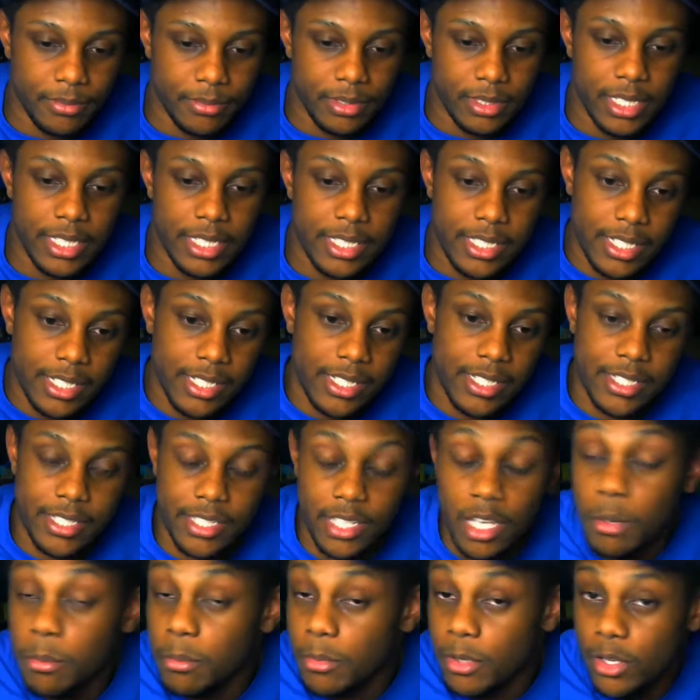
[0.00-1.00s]
This is
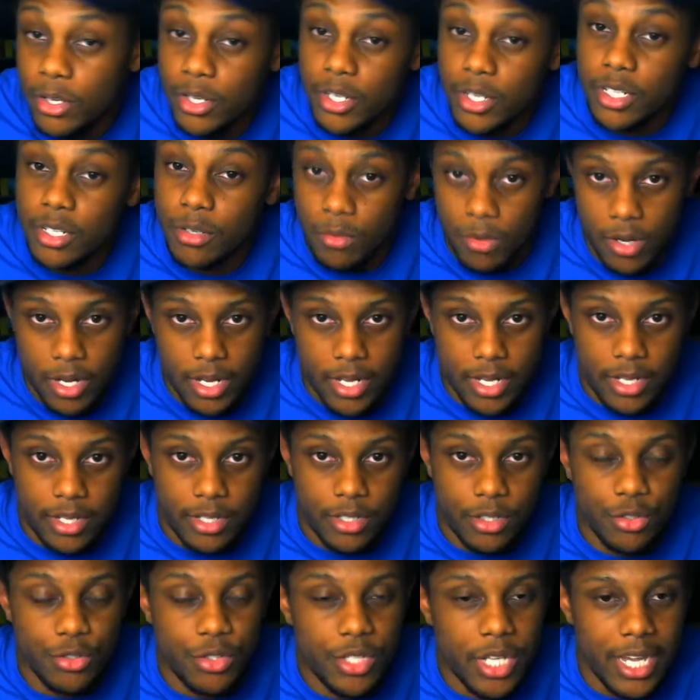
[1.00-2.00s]
similar in a way.
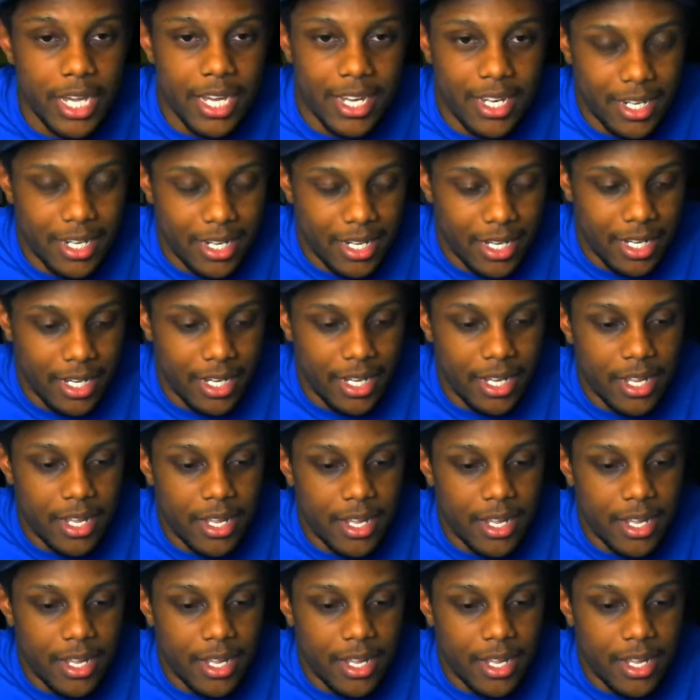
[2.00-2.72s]
You taking a